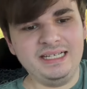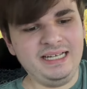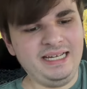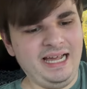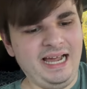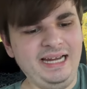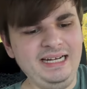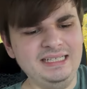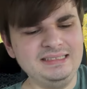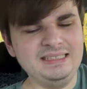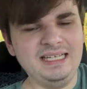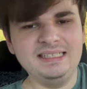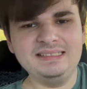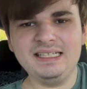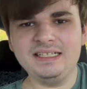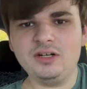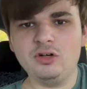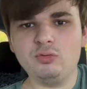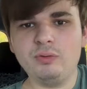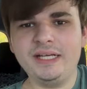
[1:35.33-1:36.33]
It kind of tastes
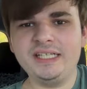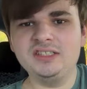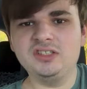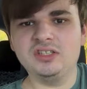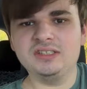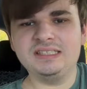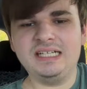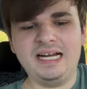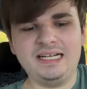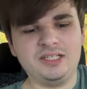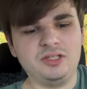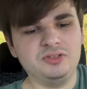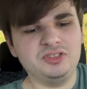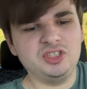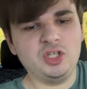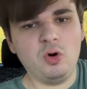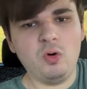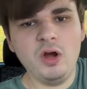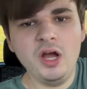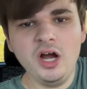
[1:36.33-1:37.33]
like a regular taco.
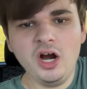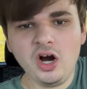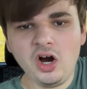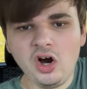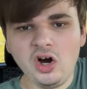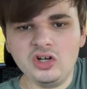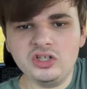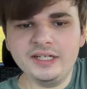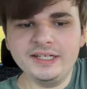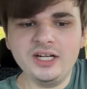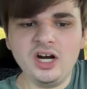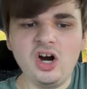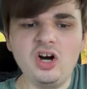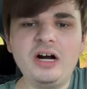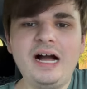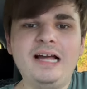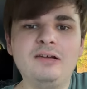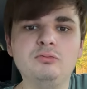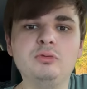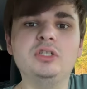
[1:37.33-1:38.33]
So all in all,
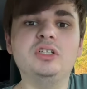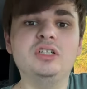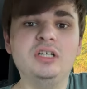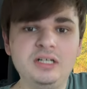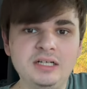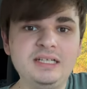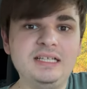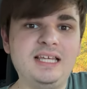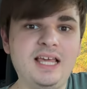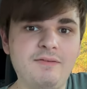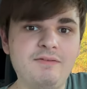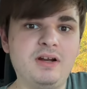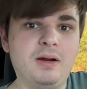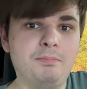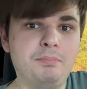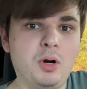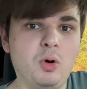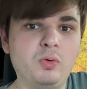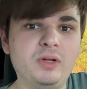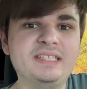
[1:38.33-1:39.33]
I will give it a
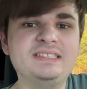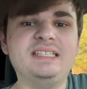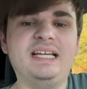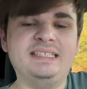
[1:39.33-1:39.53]
bonus.